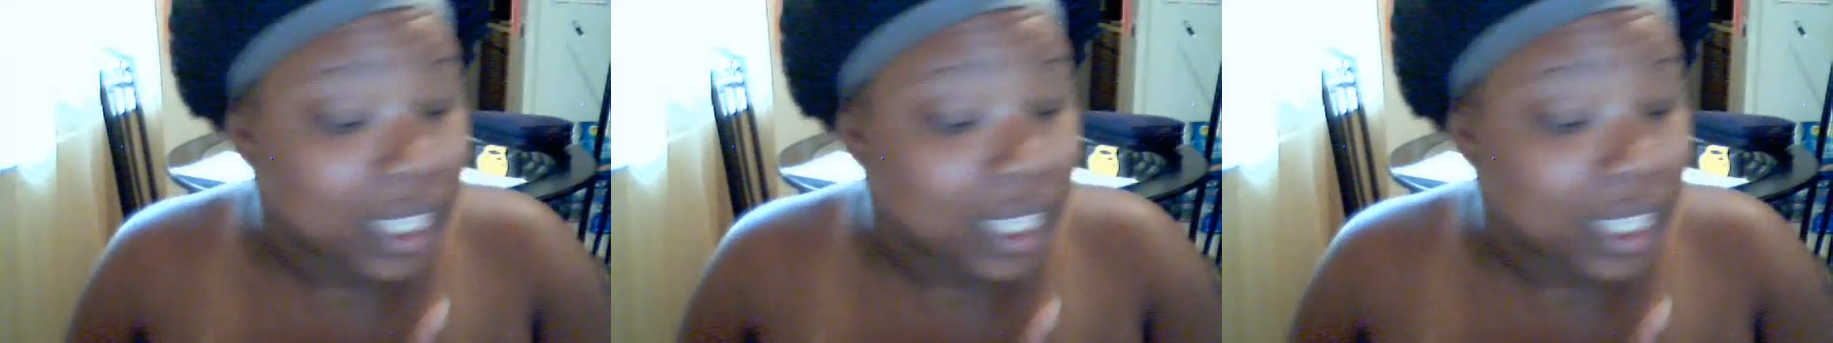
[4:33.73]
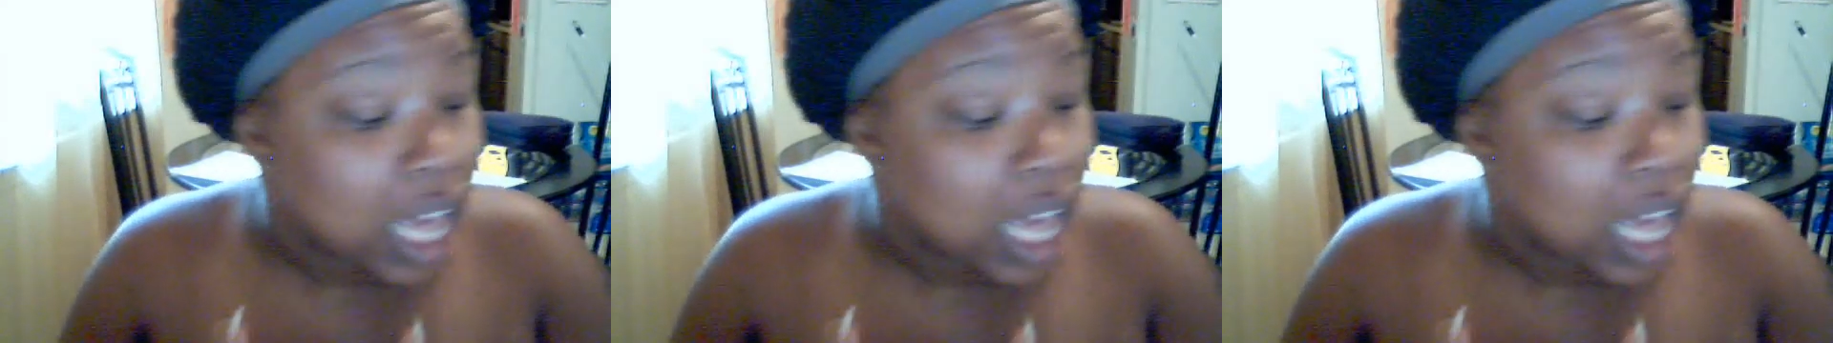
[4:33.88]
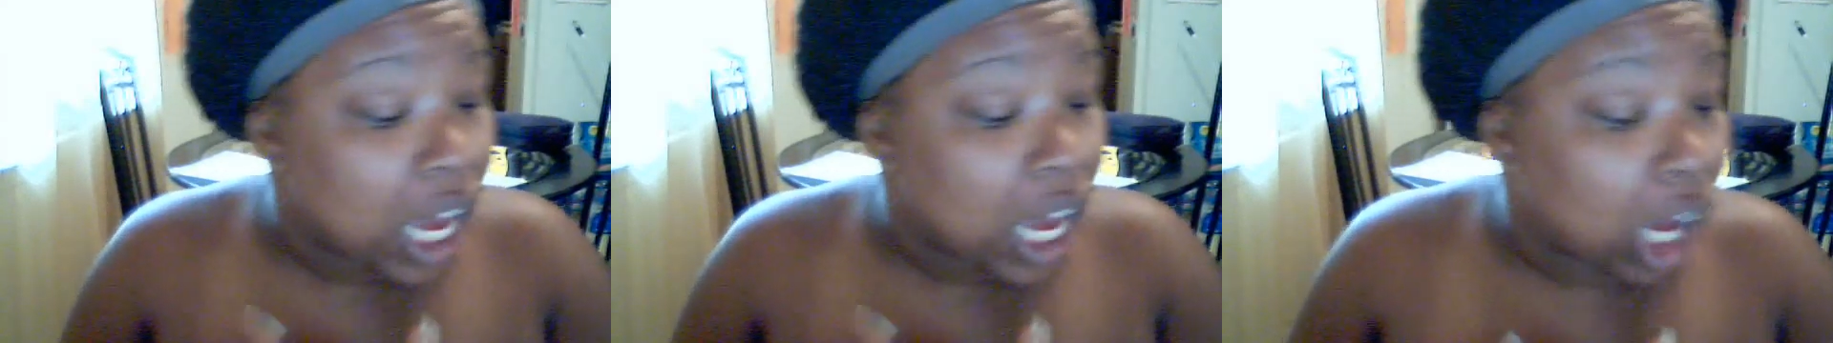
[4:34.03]

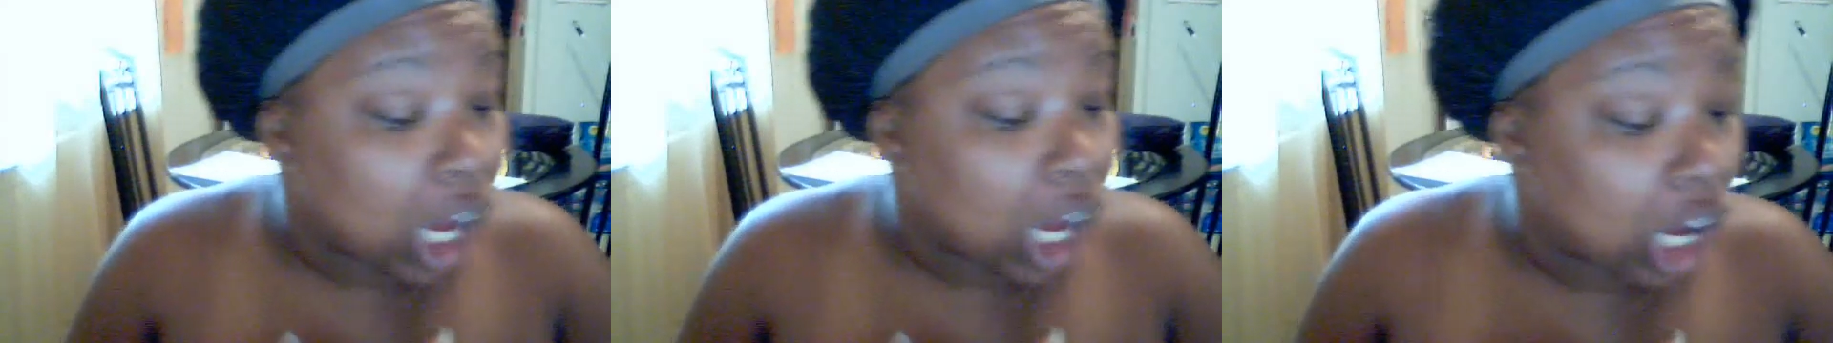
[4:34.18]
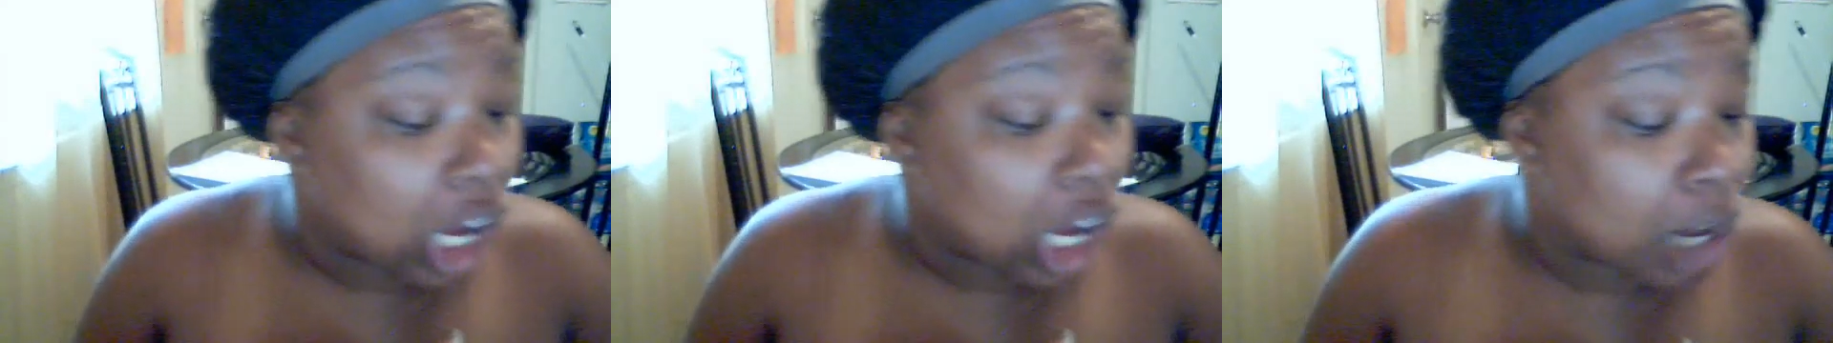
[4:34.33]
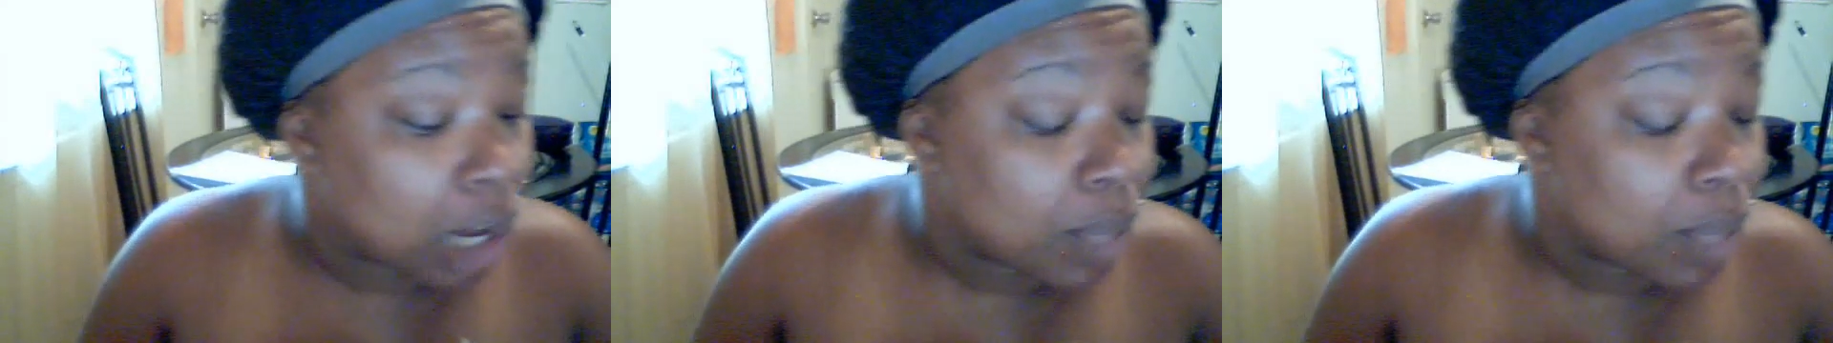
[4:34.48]
Um,
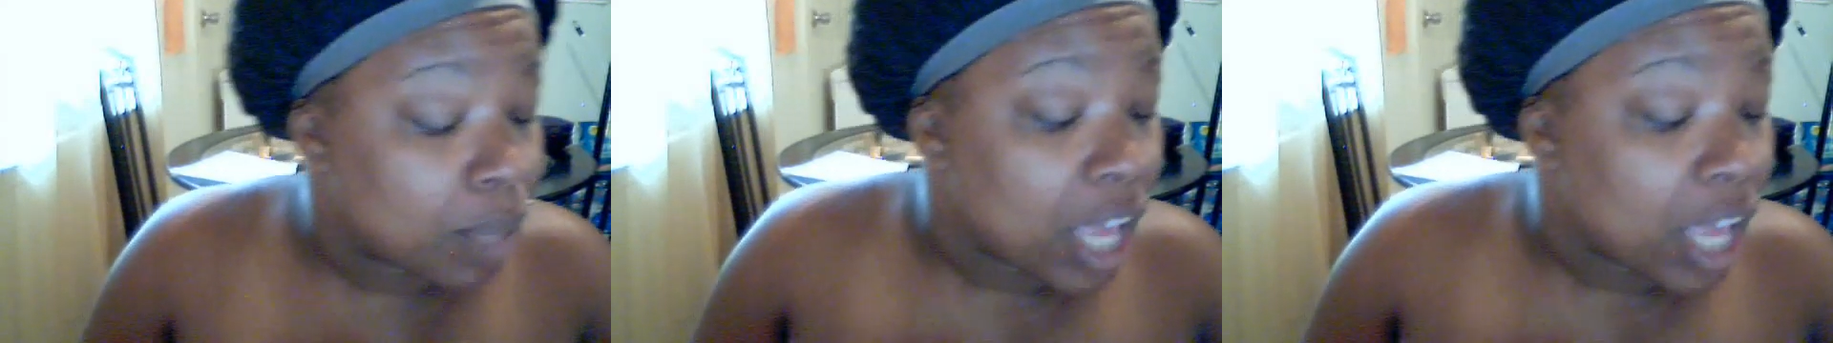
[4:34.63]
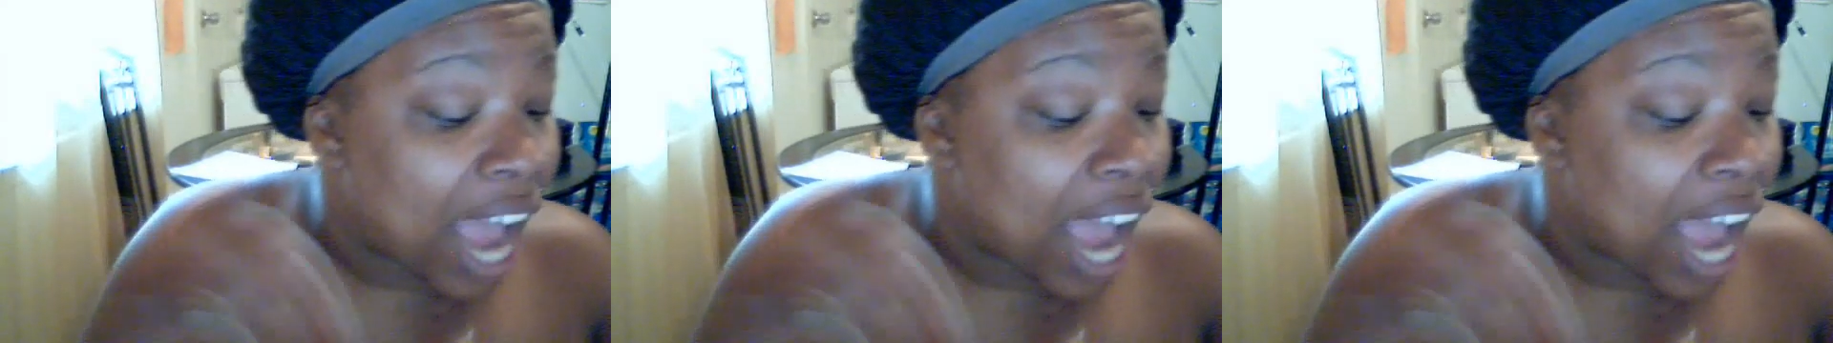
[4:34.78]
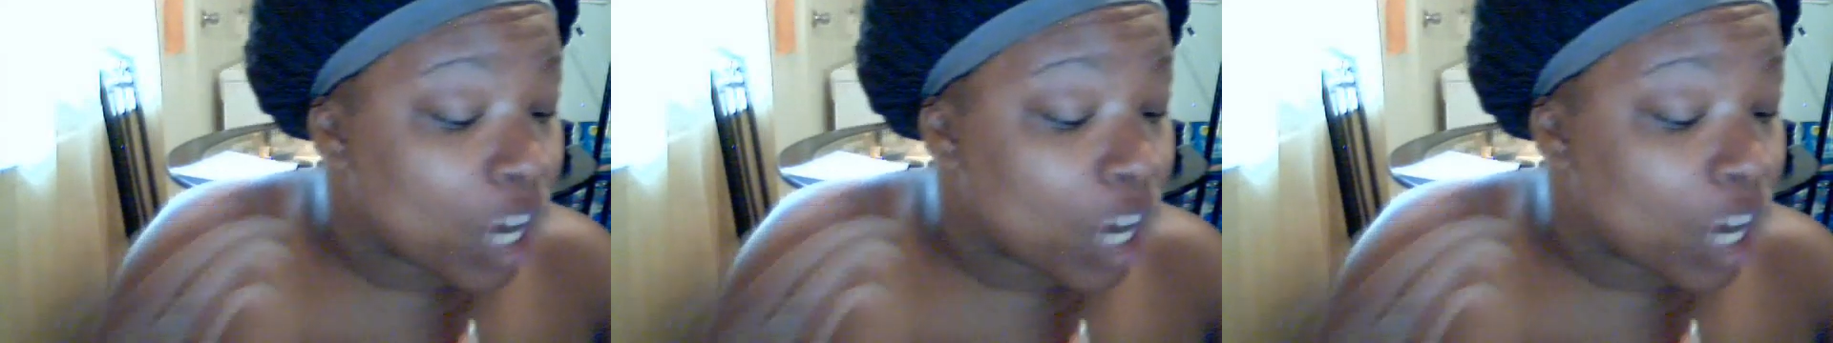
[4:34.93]
I
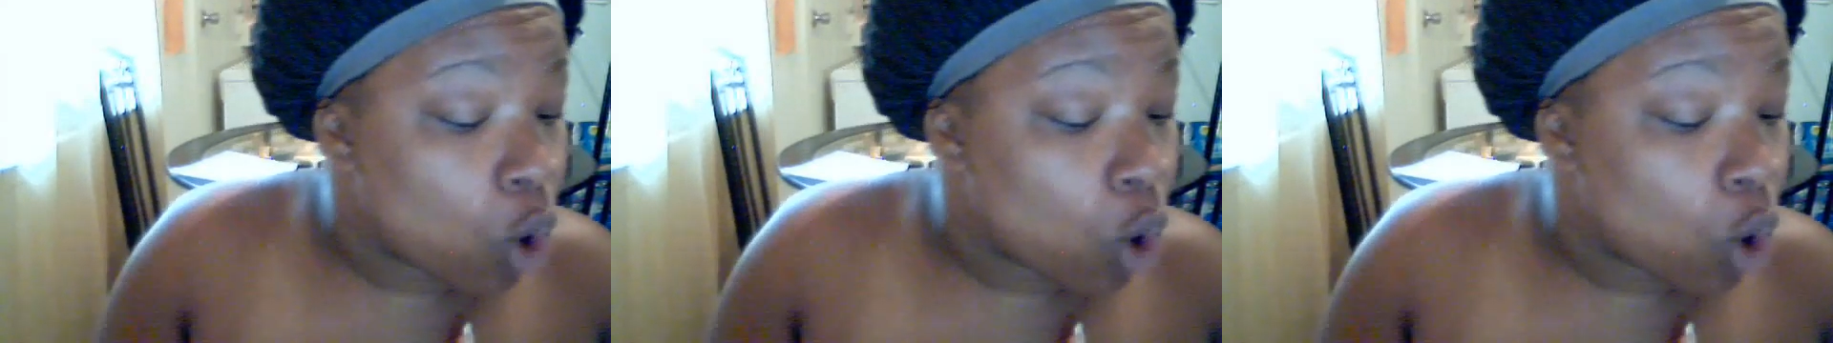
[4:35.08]
know on,